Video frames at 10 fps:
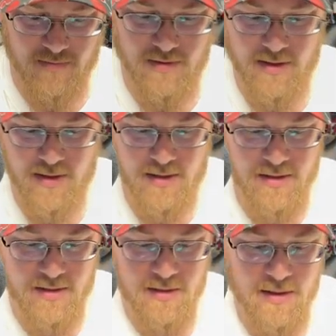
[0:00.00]
Very
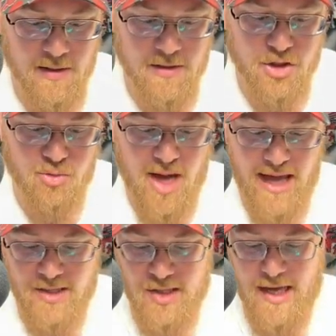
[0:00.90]
nice. Two
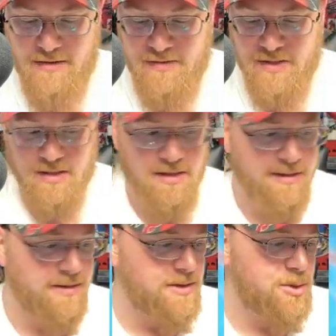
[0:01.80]
packs left.
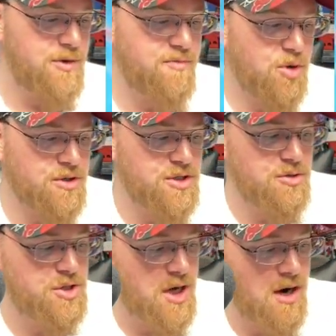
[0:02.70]
We've pulled
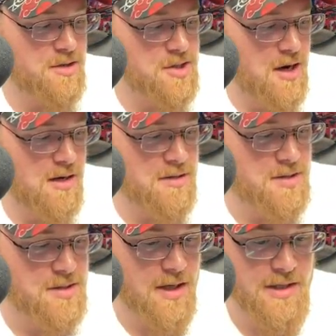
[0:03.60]
two
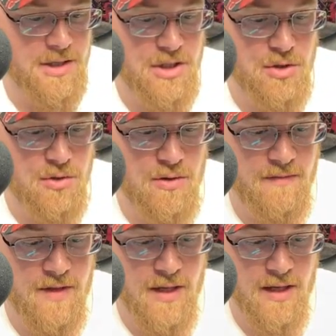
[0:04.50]
Charizards and two
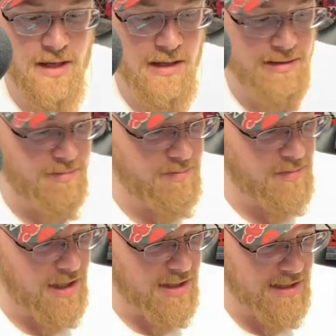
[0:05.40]
of the... Uh,
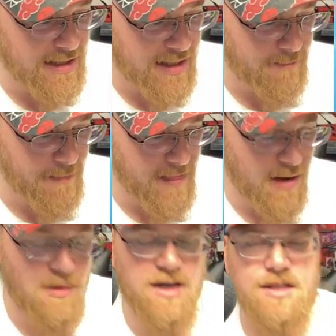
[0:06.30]

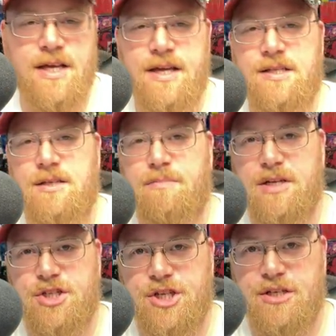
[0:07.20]
I want to say it's a
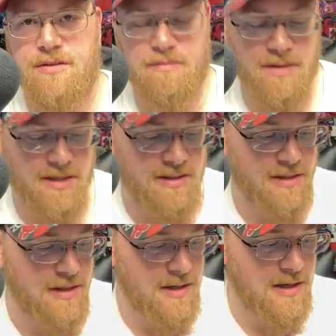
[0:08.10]
Pidgeot, but
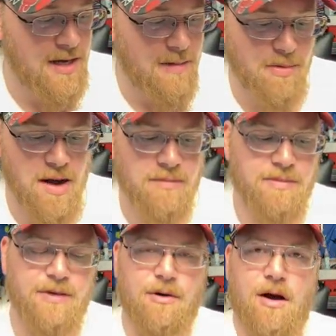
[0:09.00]
I'm
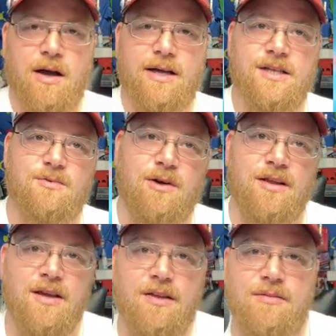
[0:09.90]
probably wrong and it's one
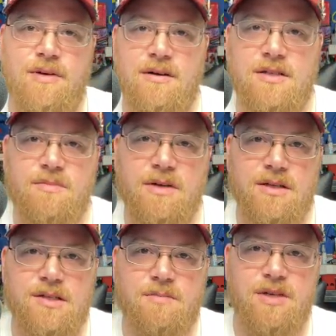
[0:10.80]
of the other birds, but it
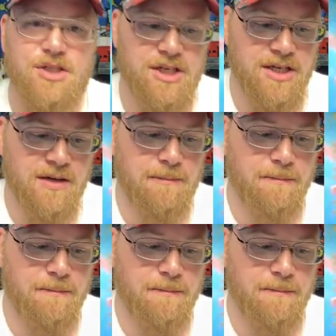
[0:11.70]
looks Pidgeoty.